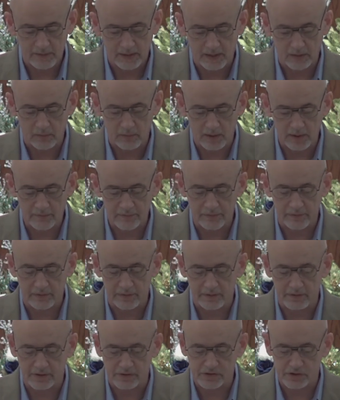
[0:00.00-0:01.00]
However,
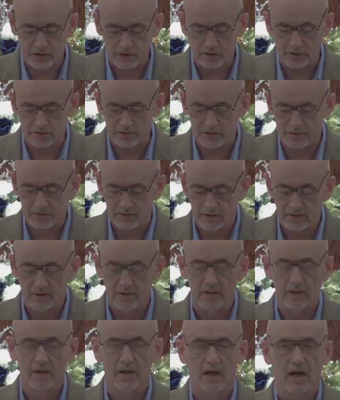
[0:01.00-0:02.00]
in the church,
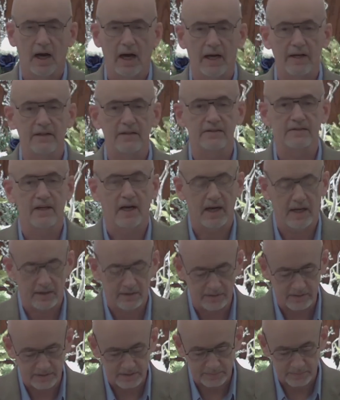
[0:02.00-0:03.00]
I
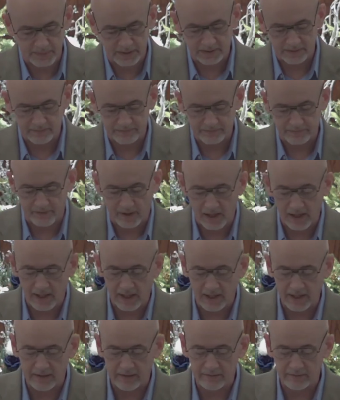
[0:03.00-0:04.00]
desire to speak
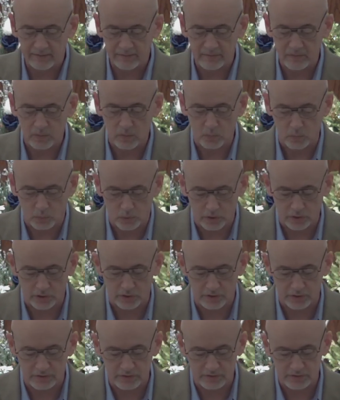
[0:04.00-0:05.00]
5
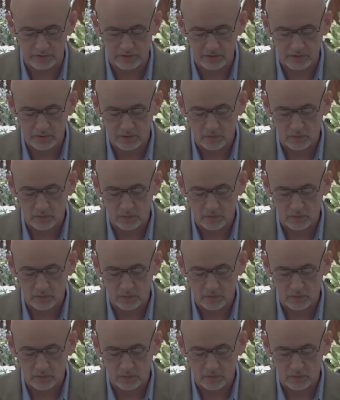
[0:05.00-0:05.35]
words